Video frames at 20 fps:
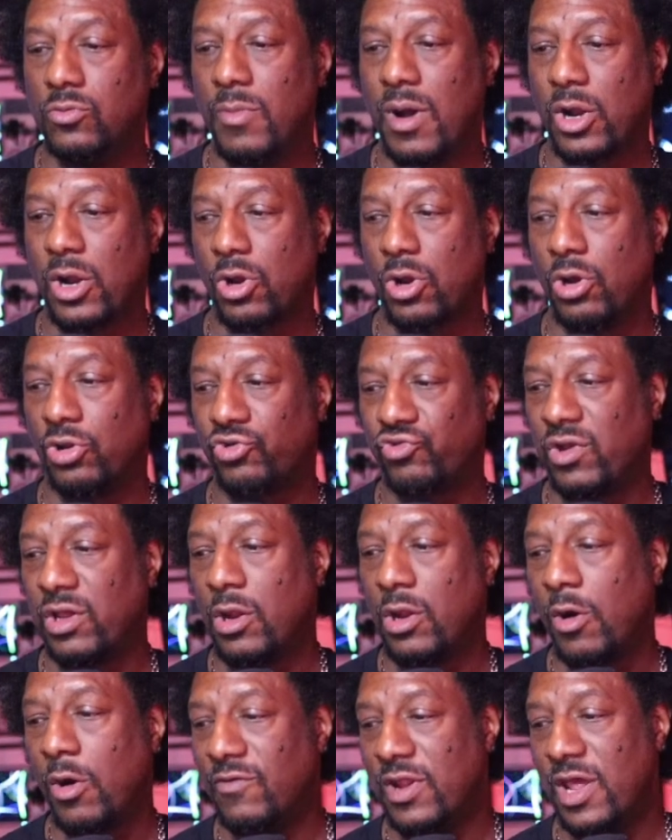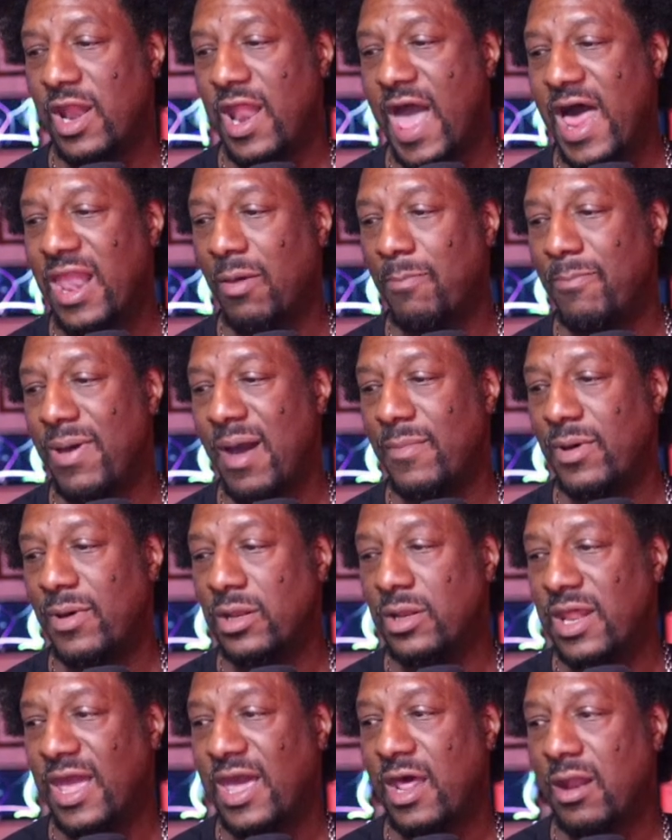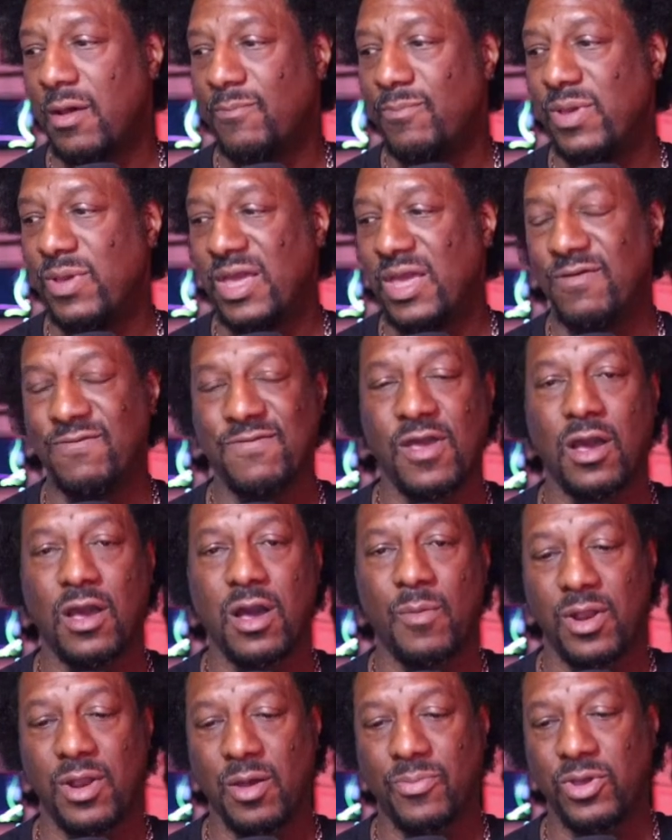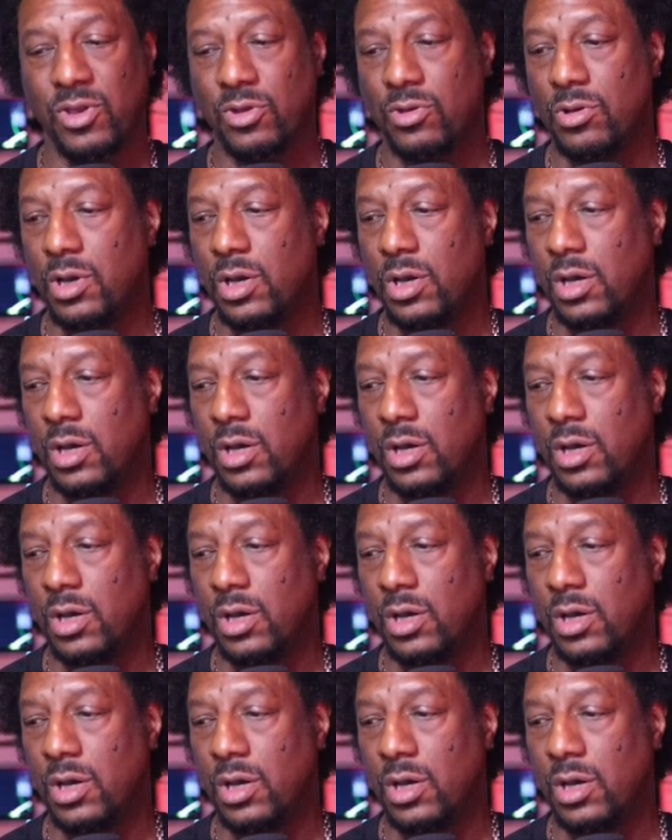my girl Trina over there in Alabama. They got a big event coming up here